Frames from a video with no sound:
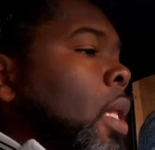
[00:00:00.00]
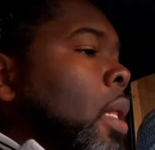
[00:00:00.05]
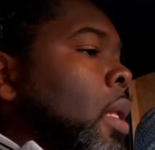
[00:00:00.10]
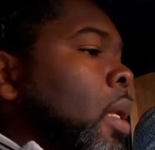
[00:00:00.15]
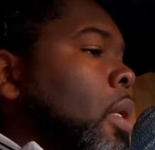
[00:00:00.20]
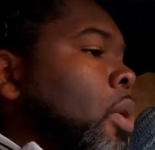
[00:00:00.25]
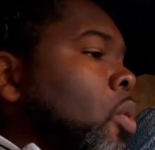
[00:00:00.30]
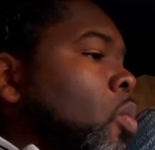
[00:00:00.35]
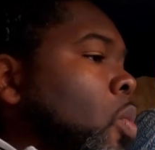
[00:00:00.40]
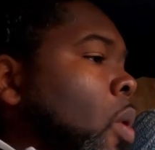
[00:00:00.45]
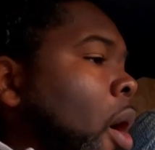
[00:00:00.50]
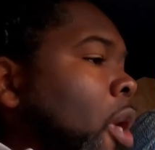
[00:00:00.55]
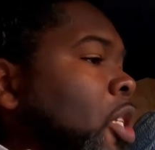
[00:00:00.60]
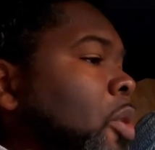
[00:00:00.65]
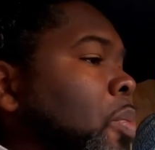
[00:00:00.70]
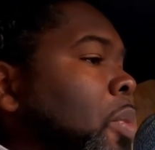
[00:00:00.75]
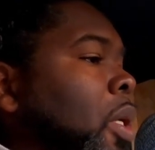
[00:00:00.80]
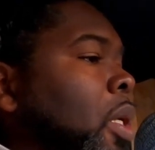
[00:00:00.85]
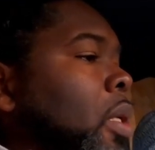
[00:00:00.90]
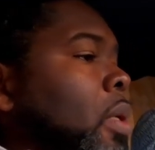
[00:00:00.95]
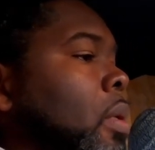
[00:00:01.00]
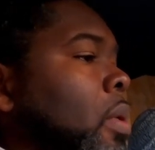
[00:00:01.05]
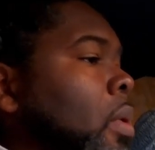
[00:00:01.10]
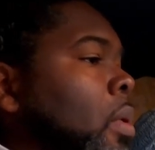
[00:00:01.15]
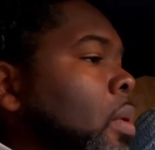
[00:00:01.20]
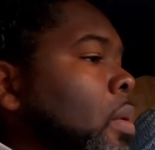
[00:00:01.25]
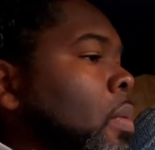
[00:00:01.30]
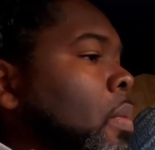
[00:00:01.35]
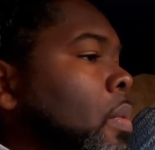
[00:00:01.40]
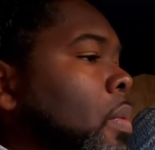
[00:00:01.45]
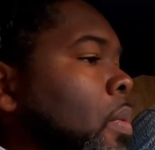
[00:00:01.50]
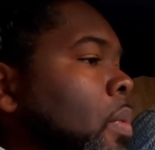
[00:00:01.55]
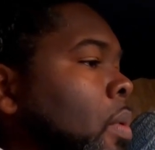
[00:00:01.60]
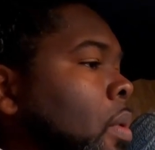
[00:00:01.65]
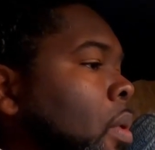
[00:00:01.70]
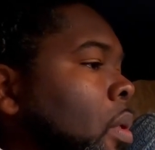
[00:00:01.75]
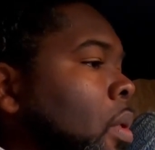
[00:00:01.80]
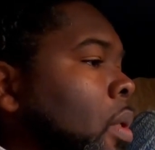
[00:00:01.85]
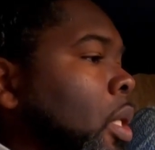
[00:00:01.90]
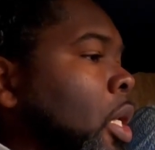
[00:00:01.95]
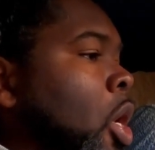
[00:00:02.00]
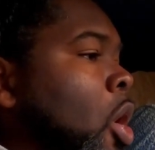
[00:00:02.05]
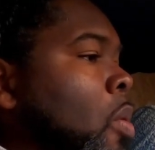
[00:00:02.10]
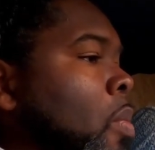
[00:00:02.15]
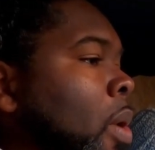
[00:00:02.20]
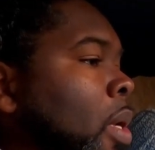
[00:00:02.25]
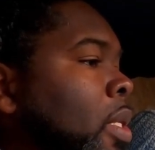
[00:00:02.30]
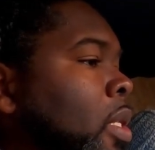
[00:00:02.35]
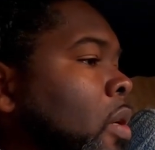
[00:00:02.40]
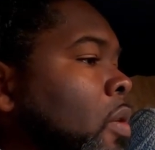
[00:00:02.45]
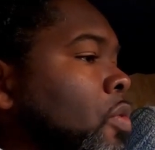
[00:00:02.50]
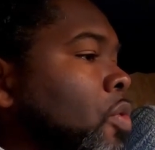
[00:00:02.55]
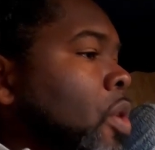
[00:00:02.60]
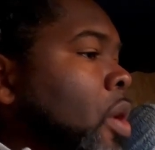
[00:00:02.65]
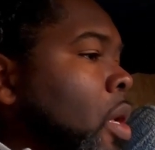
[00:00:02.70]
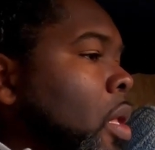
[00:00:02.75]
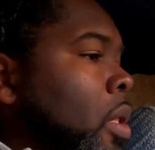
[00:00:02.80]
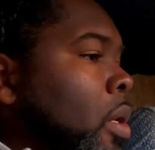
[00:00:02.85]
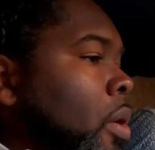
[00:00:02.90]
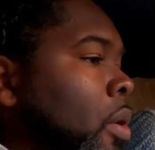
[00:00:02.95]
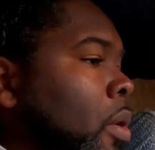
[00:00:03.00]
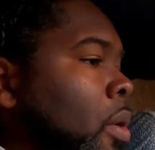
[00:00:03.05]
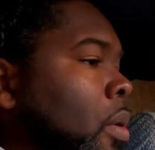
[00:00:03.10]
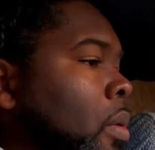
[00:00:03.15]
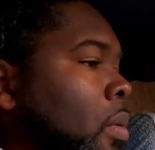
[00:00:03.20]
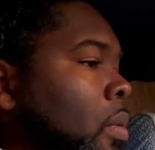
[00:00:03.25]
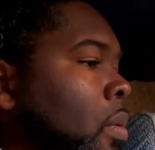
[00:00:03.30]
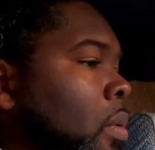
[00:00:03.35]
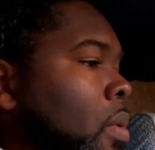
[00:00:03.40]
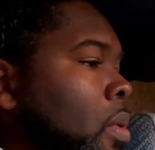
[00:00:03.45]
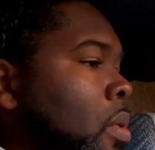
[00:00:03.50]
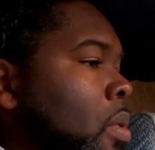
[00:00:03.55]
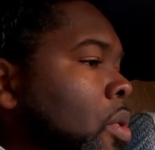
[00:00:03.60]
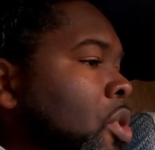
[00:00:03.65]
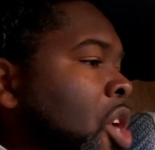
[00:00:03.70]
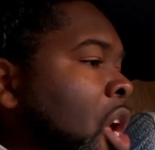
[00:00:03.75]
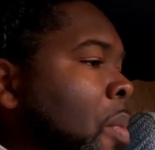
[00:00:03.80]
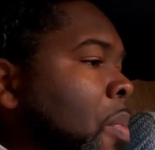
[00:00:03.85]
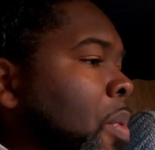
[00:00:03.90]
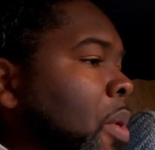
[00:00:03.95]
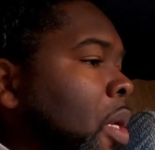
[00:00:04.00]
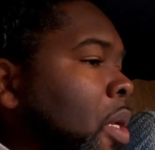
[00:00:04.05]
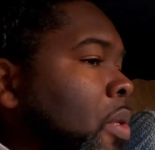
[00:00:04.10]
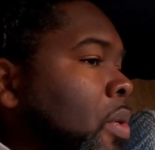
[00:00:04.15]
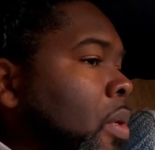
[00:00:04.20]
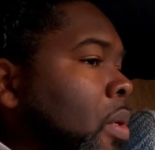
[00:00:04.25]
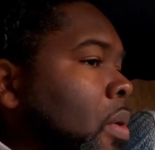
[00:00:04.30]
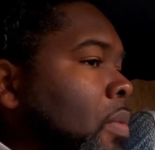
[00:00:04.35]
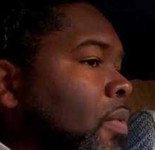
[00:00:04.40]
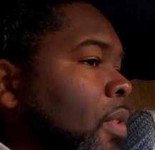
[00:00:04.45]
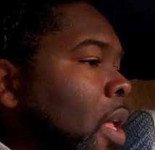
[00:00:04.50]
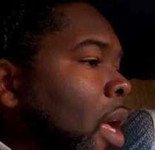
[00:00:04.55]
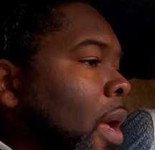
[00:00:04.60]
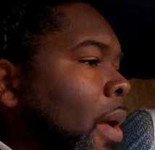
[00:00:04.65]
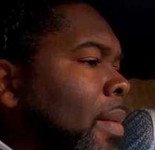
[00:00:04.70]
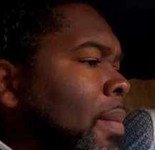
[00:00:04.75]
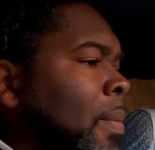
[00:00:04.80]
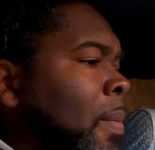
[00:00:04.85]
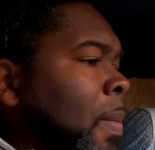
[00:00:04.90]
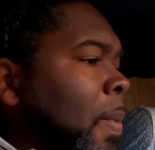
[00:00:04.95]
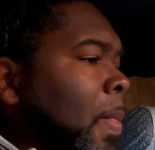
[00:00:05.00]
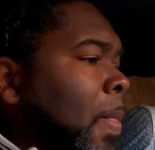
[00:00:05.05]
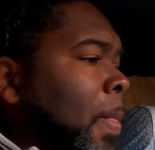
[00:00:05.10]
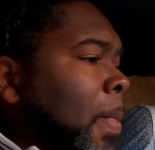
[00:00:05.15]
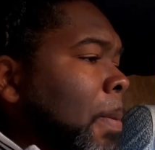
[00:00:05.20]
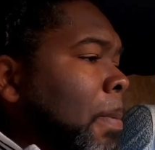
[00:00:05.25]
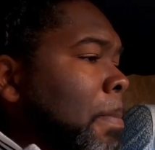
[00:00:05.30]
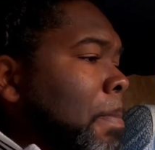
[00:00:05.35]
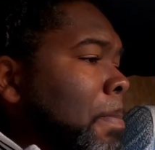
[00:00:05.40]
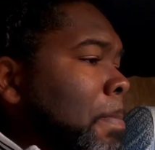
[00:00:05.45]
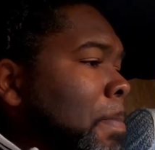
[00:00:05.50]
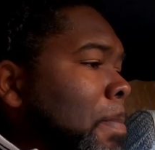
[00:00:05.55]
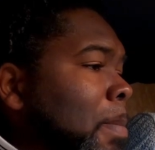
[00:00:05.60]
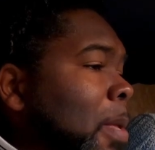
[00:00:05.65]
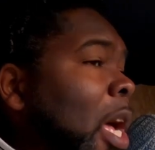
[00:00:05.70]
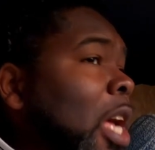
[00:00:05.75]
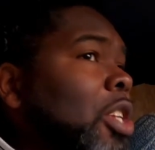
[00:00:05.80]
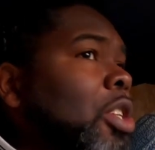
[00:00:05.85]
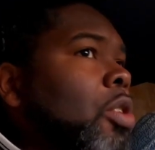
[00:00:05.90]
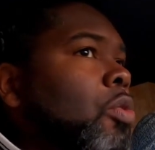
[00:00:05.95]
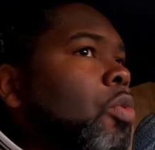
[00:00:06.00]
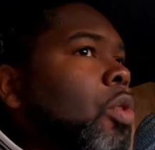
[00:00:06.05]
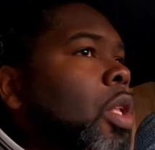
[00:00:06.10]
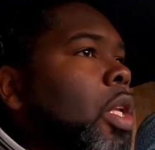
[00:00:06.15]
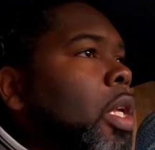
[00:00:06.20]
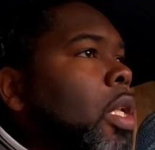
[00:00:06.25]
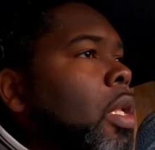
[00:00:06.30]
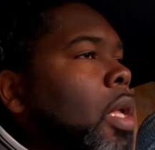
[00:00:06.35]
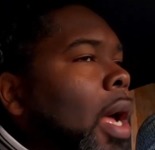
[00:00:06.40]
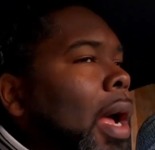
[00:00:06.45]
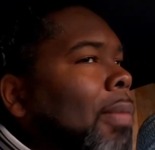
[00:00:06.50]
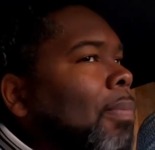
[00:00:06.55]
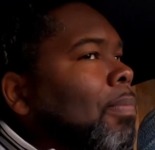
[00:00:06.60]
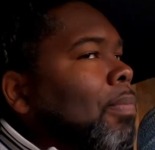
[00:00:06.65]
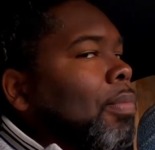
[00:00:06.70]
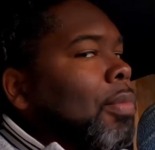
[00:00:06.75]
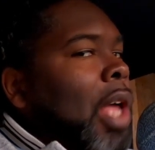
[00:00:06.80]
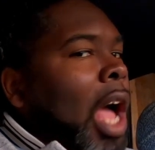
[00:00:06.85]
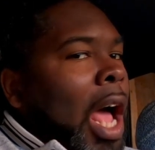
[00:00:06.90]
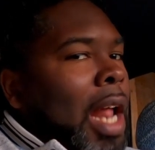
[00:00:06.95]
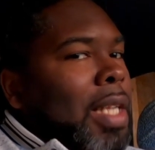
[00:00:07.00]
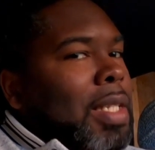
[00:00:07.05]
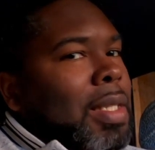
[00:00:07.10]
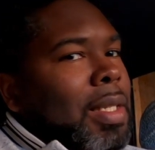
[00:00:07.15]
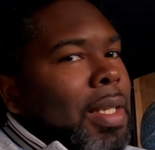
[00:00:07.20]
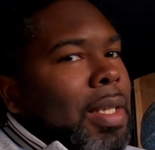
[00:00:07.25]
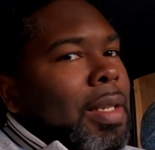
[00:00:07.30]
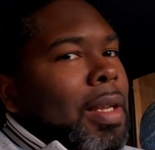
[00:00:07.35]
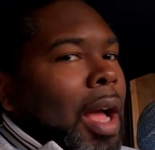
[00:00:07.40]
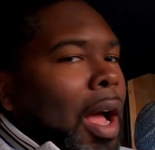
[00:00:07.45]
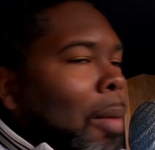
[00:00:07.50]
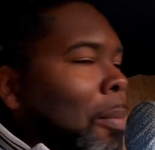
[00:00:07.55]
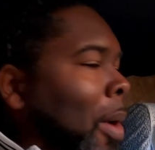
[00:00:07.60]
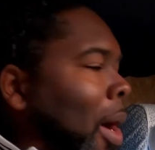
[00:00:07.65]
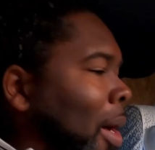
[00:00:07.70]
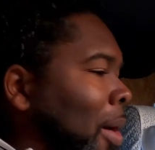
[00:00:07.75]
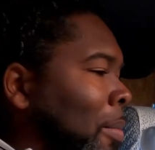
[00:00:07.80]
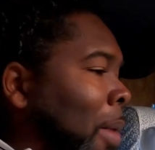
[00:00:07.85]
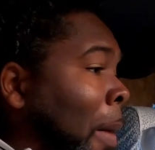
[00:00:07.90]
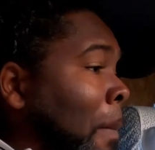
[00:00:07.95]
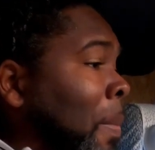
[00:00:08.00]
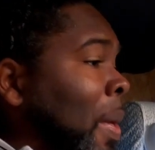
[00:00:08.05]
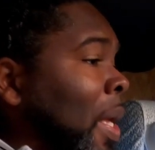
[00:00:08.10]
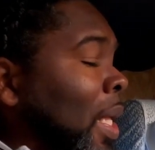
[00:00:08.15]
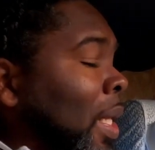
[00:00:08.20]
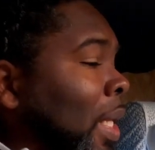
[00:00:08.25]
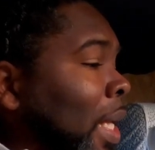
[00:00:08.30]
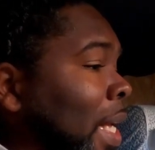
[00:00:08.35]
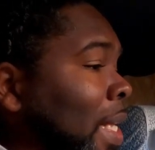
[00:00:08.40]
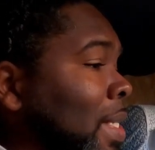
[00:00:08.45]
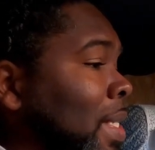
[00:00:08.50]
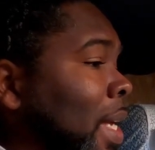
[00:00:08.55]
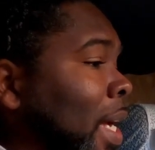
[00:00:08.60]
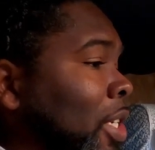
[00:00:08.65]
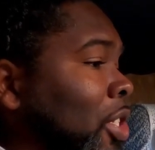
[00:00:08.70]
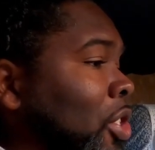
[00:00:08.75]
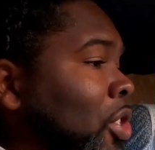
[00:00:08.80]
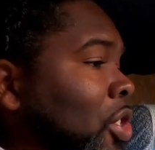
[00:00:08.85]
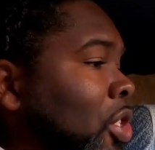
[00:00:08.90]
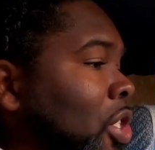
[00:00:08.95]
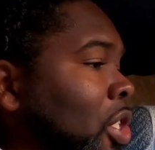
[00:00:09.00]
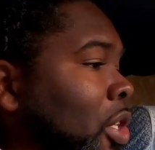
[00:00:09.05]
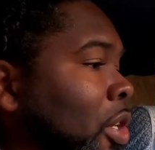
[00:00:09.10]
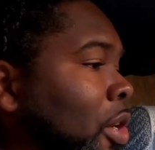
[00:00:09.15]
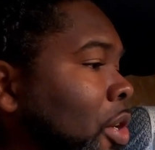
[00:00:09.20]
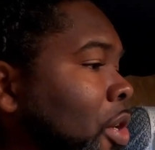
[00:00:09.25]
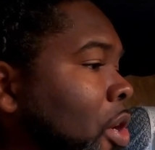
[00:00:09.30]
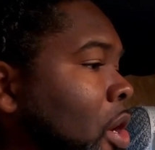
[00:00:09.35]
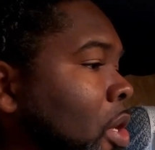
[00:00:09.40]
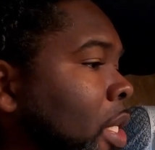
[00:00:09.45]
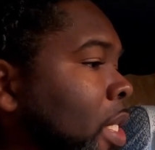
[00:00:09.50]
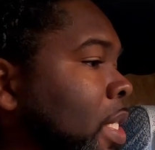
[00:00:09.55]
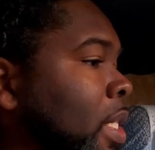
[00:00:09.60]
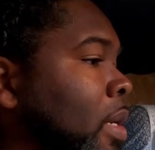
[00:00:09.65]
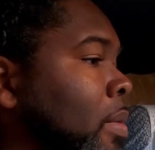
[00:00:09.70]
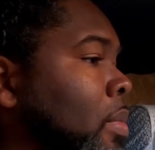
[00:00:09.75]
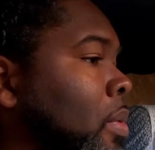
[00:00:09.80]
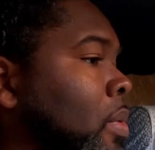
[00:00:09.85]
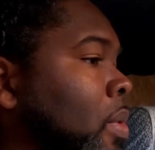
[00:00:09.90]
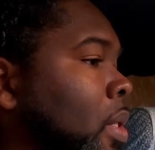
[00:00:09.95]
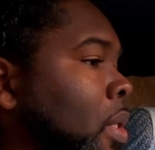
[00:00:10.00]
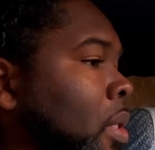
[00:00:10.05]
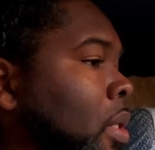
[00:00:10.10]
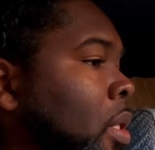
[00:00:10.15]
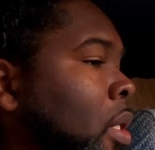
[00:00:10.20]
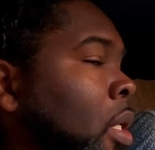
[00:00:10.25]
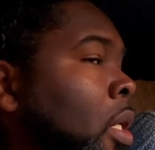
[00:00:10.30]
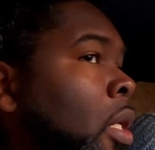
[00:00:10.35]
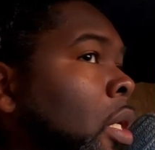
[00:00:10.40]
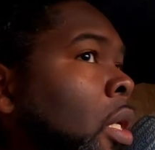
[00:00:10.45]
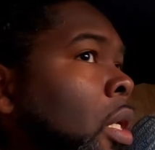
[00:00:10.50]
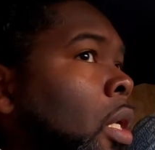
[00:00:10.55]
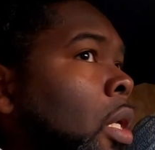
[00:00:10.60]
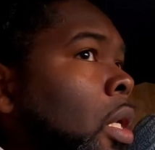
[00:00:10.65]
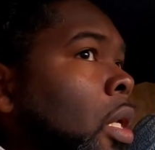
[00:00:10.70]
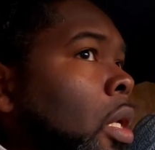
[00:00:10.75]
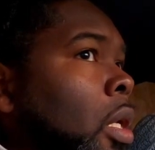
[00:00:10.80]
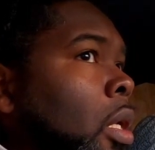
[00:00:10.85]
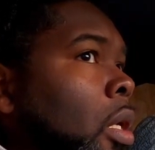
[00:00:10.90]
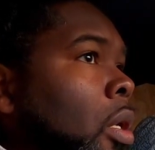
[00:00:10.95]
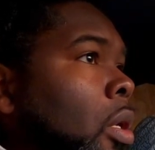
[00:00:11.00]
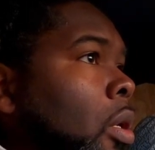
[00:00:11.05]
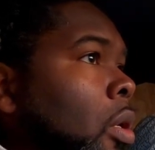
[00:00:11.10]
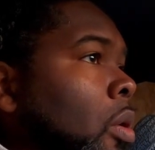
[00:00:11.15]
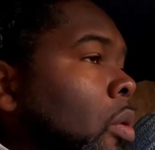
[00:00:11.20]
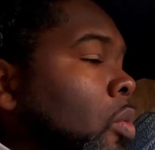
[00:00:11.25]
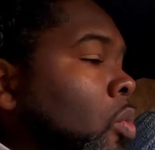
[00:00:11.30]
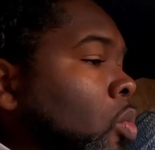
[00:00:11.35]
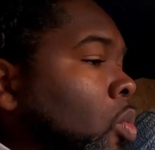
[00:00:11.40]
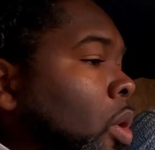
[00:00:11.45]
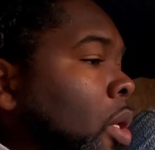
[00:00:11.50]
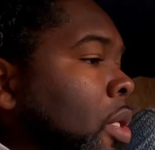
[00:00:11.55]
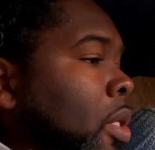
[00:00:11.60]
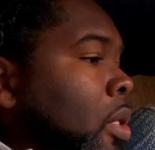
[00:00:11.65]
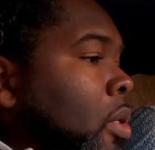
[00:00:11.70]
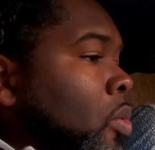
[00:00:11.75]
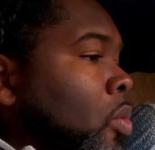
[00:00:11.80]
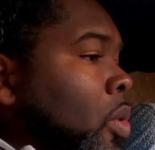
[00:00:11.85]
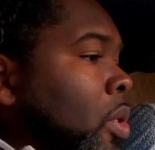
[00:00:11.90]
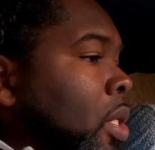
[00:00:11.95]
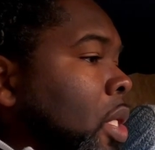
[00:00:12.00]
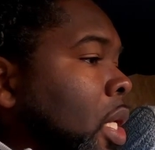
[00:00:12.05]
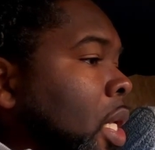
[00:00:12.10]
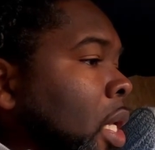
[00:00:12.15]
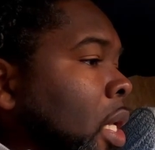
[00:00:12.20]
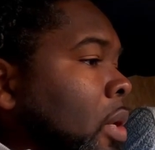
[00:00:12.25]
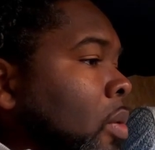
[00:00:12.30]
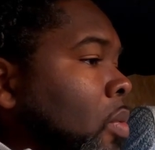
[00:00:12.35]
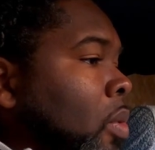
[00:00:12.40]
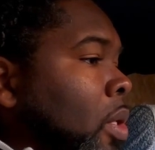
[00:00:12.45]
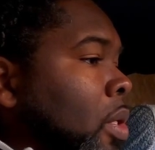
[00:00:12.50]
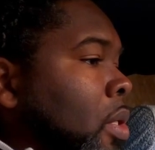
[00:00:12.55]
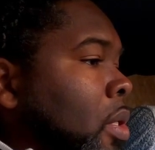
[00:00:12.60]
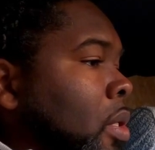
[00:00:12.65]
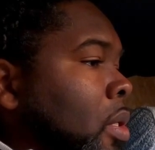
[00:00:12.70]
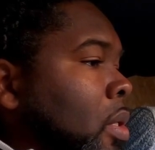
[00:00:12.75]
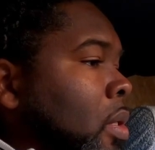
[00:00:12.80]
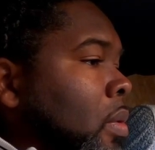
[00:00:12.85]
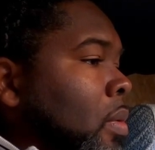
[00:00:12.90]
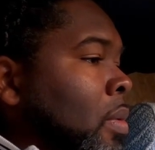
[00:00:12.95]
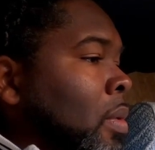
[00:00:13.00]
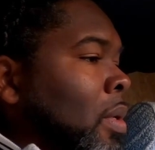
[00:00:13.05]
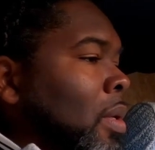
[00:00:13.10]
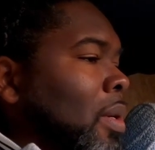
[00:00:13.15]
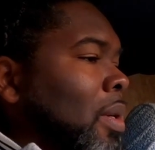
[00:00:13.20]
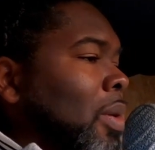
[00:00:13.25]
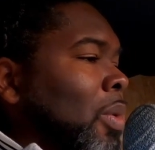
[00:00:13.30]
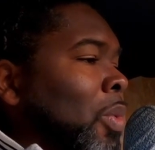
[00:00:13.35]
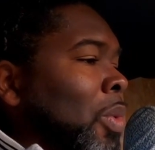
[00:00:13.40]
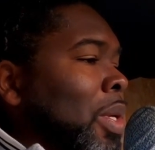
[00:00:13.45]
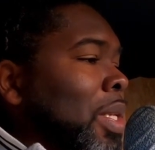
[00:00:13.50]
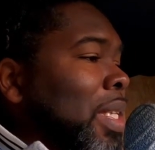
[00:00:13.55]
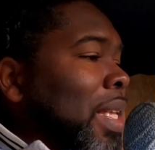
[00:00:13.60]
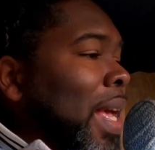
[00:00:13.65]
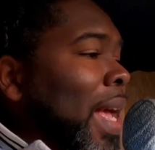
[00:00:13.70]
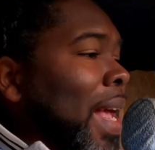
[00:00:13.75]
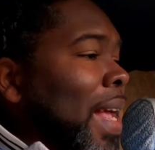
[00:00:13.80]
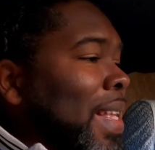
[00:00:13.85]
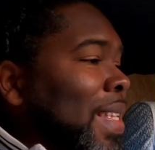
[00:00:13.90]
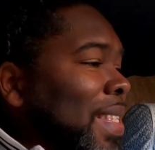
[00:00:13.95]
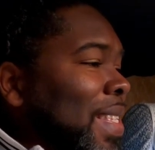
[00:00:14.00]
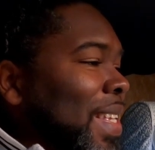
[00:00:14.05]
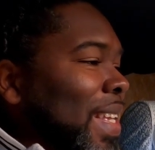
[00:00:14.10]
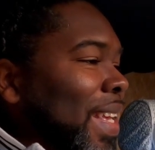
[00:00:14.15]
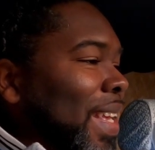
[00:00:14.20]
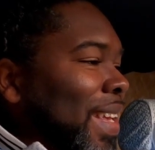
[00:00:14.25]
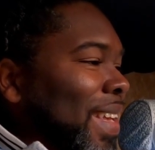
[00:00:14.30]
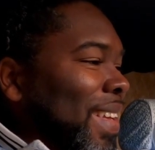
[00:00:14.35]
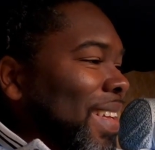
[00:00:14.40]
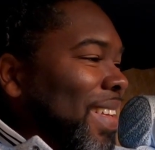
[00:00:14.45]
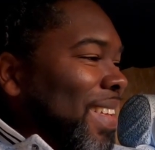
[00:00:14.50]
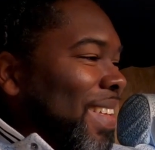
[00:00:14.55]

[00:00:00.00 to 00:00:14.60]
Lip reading: letting you watch me kill myself trying to learn Japanese on the fly. I should really, honestly, I'm being lazy. I should just learn all these symbols and what's heat, what's AC.